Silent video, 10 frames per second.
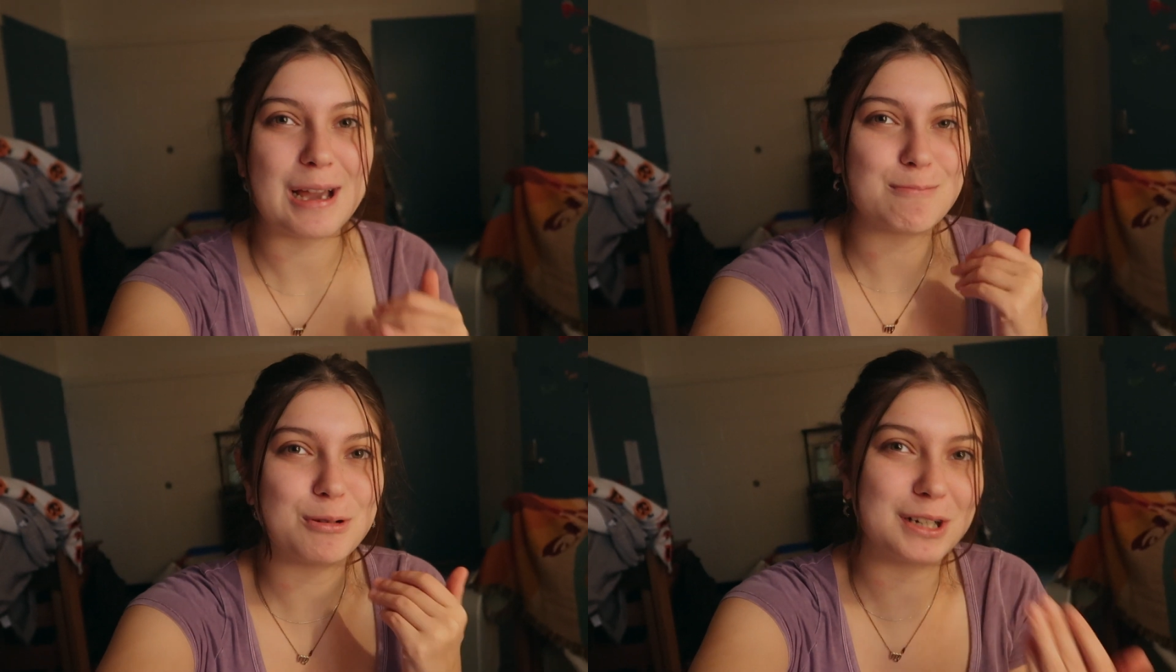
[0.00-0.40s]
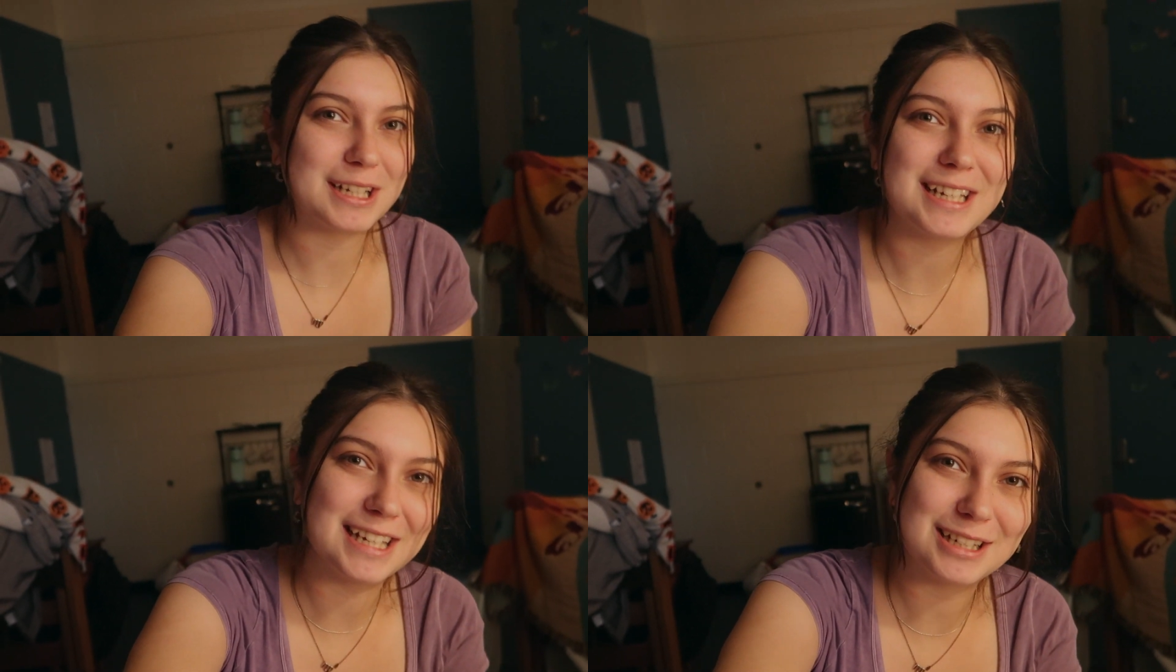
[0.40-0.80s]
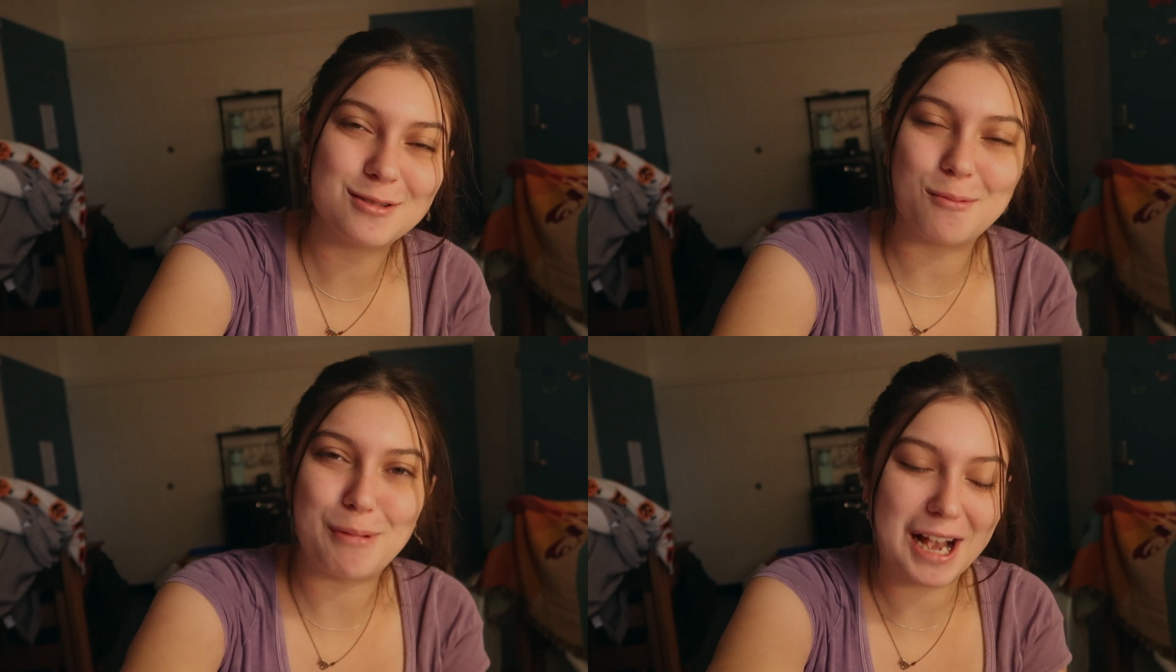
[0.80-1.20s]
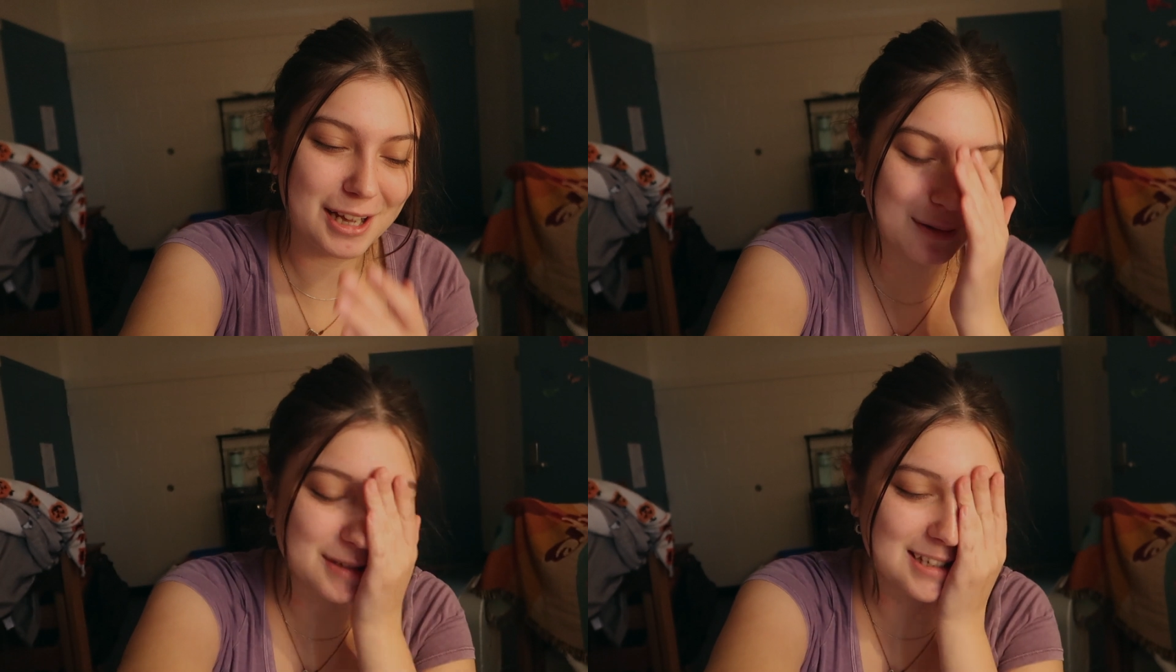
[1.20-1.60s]
I put it into a
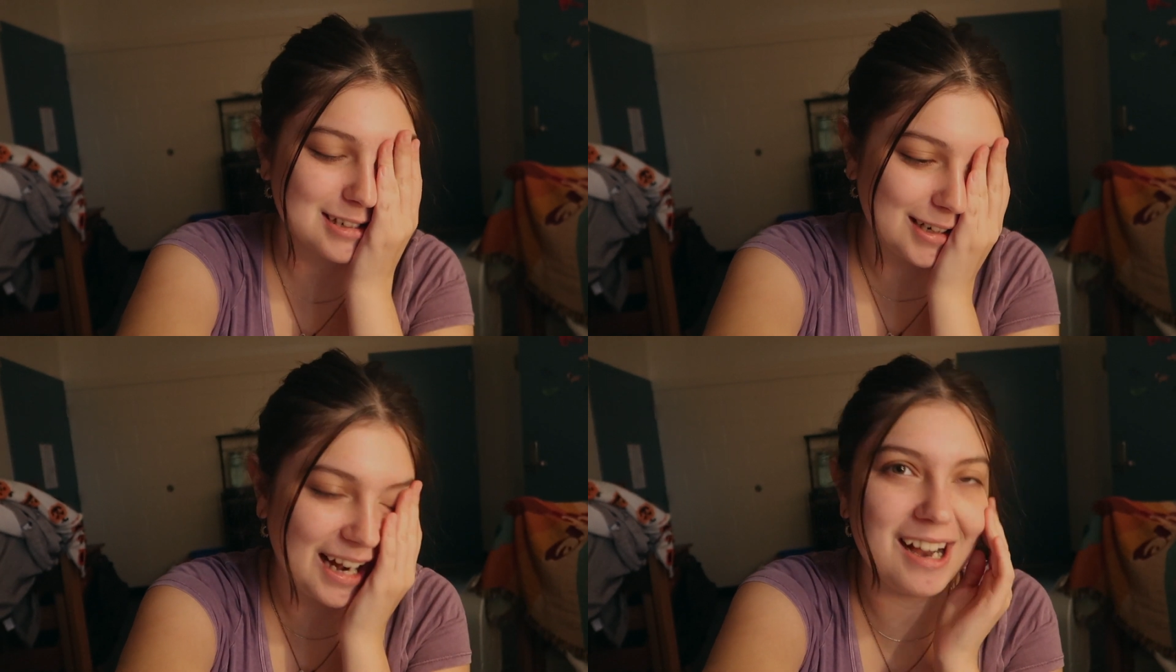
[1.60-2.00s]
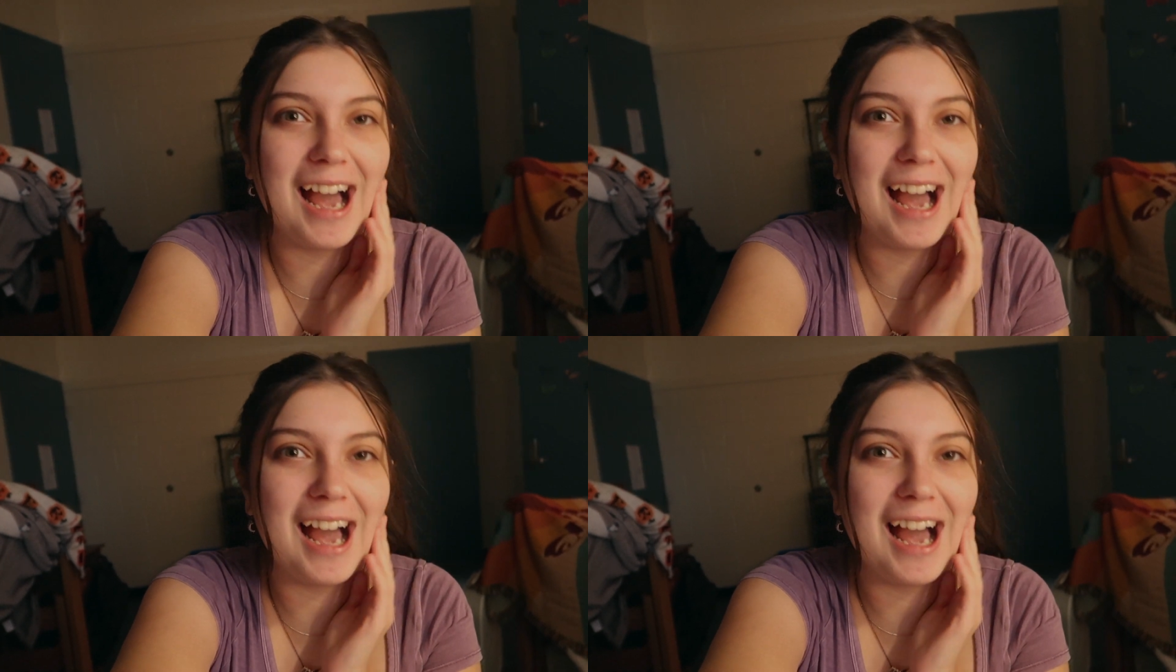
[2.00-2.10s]
backup. And so now